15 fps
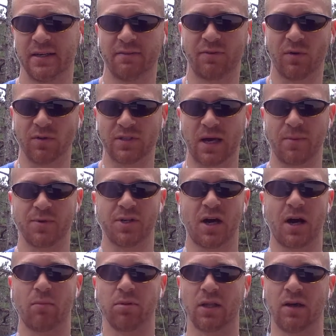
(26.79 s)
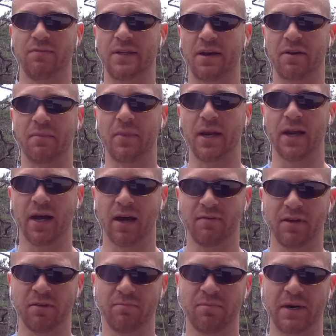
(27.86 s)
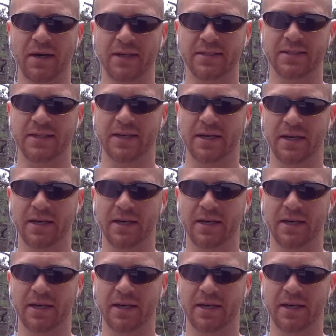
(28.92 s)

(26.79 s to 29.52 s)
full-time job, loved every minute of it, but